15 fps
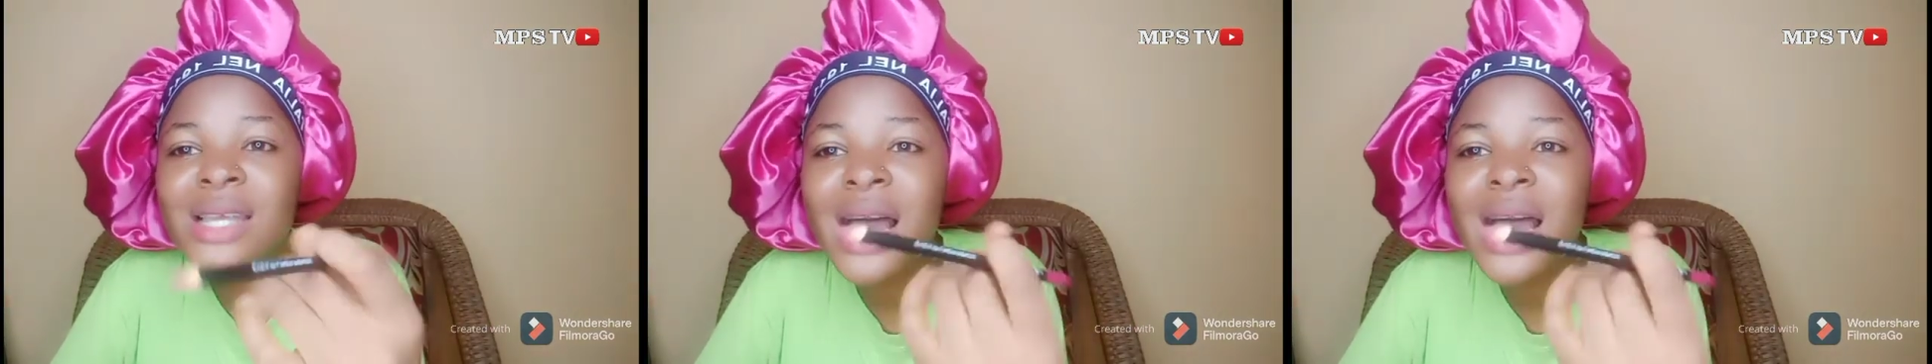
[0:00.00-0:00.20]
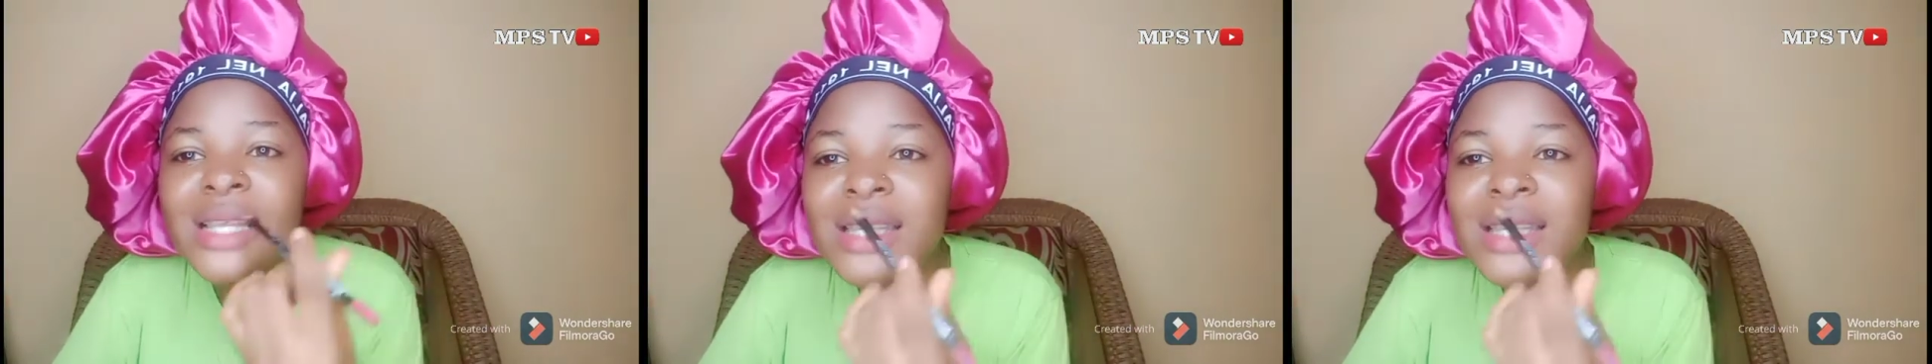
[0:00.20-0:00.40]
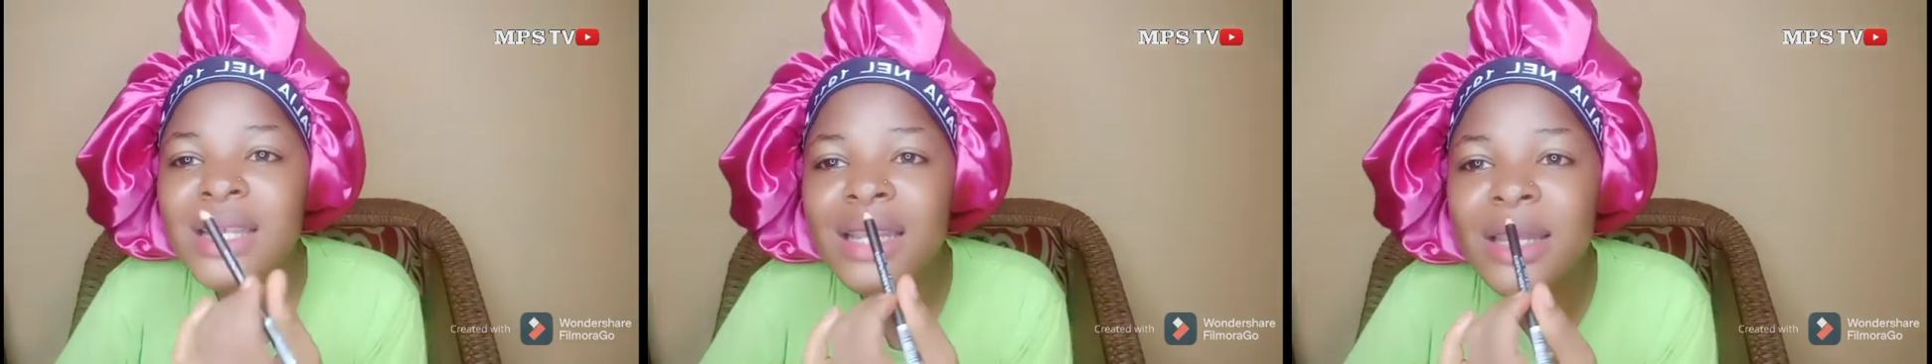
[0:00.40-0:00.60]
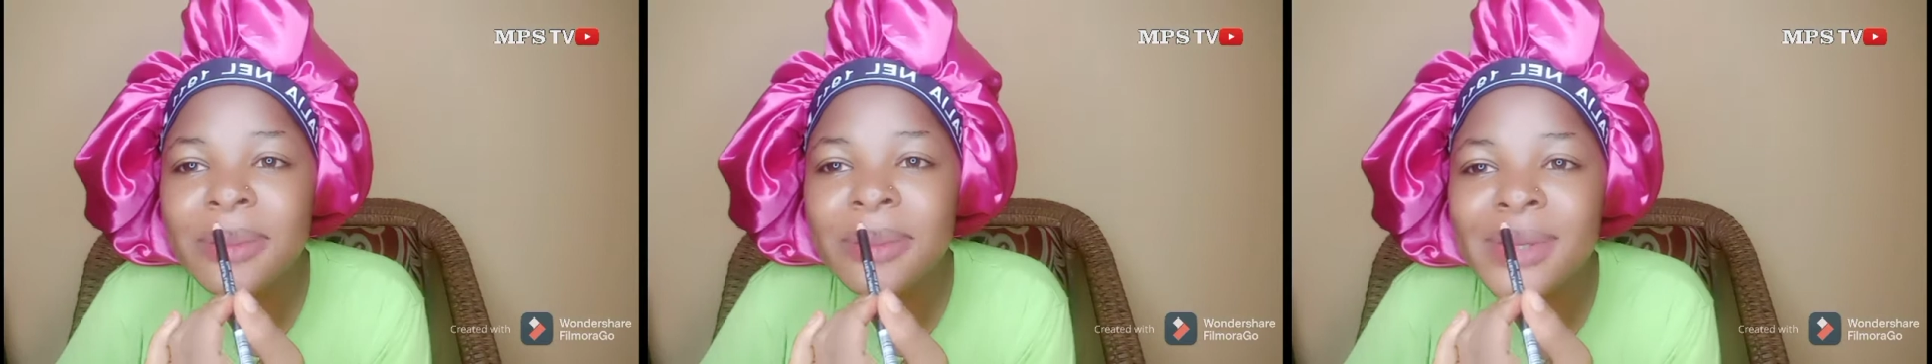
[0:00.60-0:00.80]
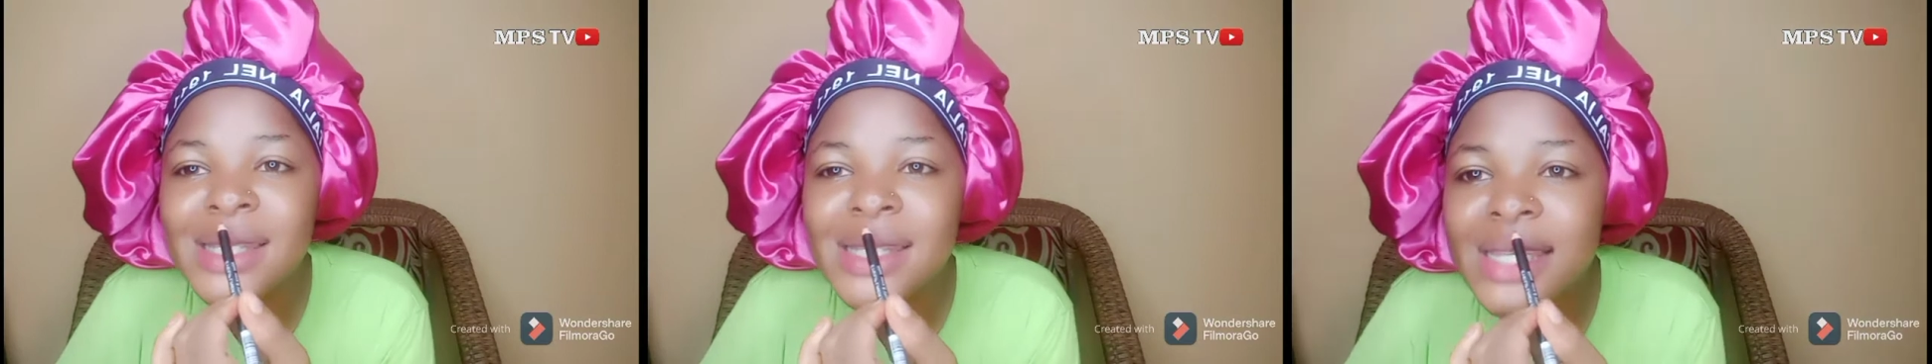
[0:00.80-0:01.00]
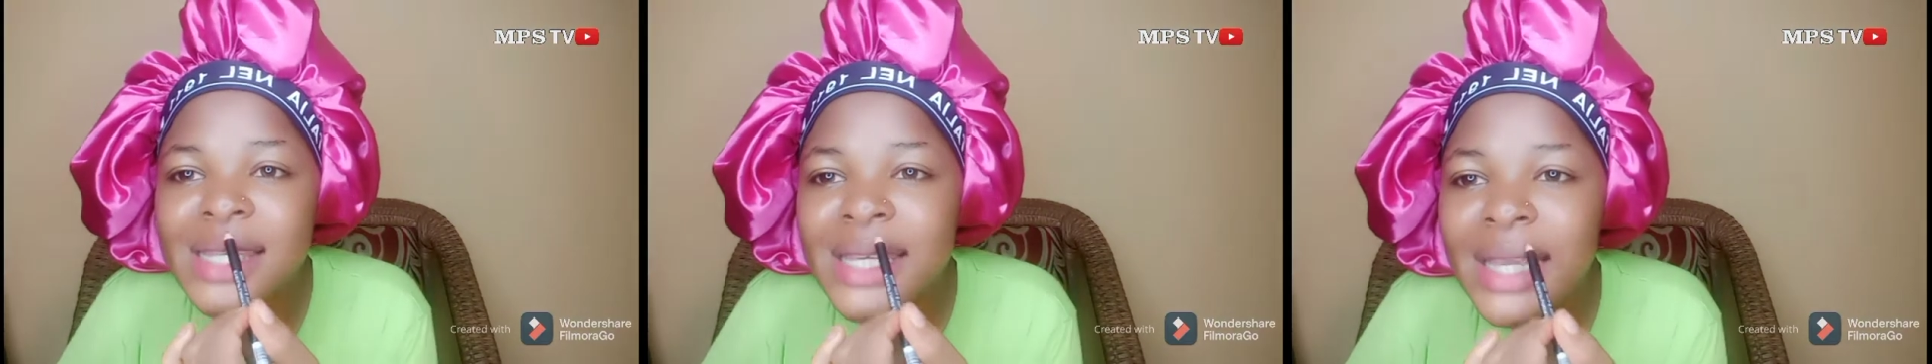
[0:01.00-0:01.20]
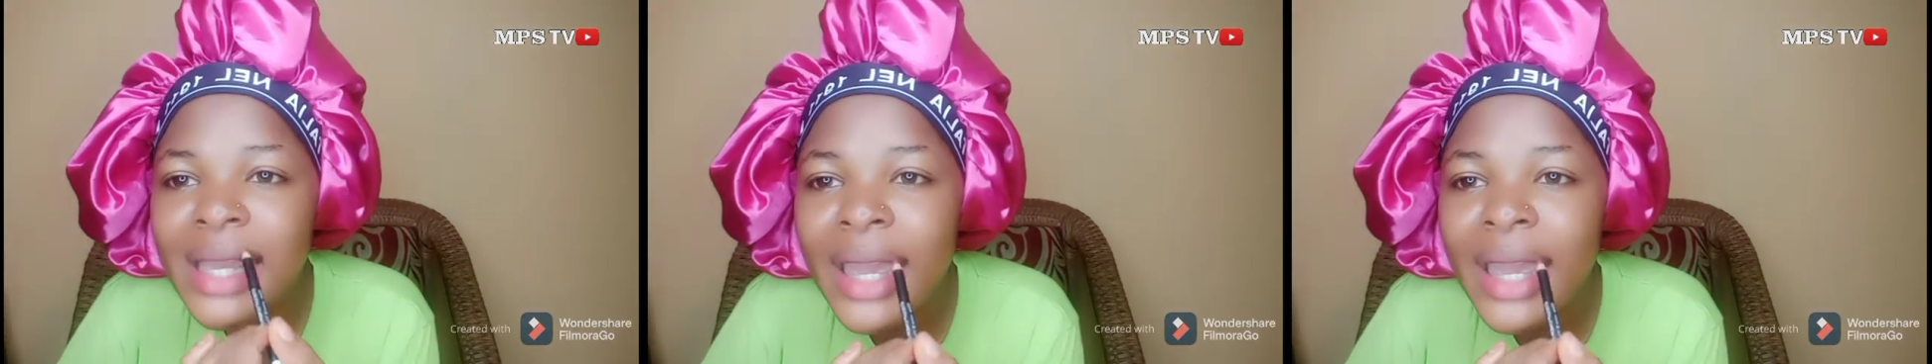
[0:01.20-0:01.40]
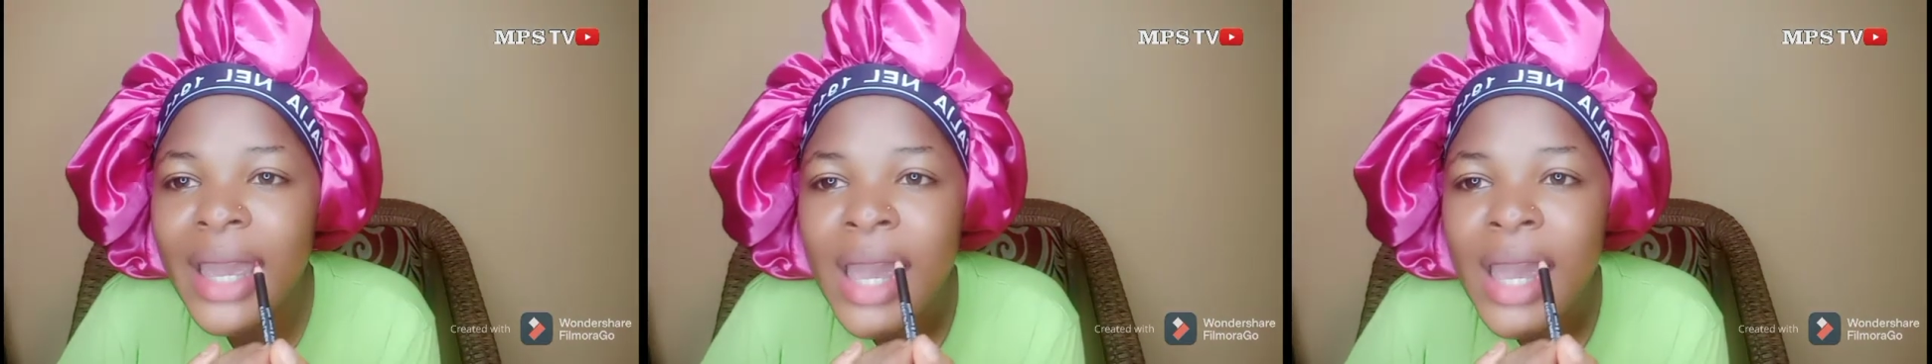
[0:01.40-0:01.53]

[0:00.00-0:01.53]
as a lipstick,